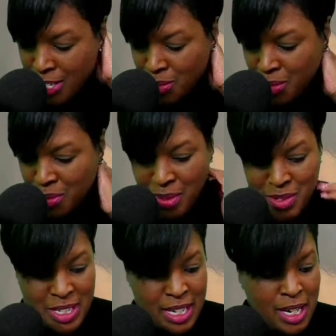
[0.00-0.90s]
So kudos
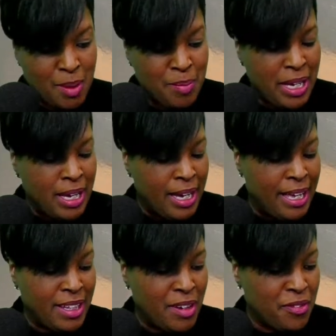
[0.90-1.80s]
to him.
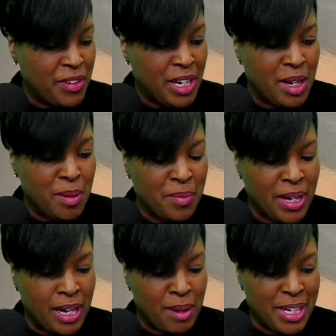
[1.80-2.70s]
And that film,
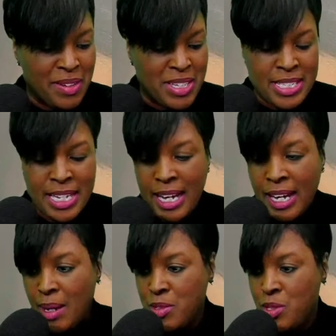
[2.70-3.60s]
like you say,
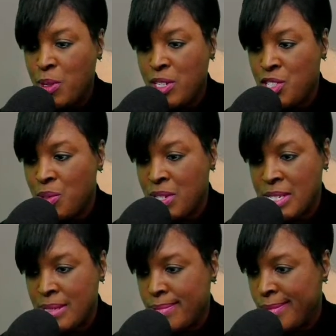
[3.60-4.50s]
pretty sure
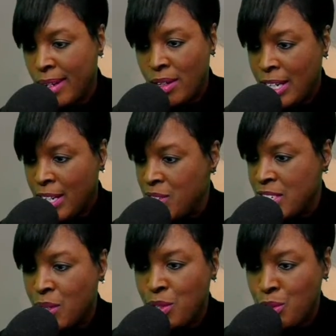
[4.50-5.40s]
is on, like you
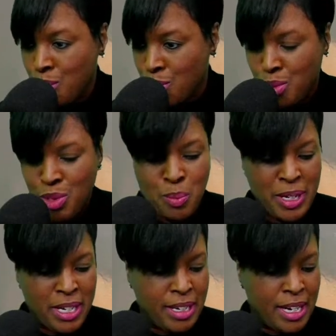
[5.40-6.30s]
said, on YouTube
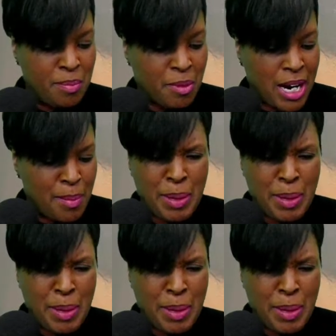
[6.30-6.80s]
and Prime.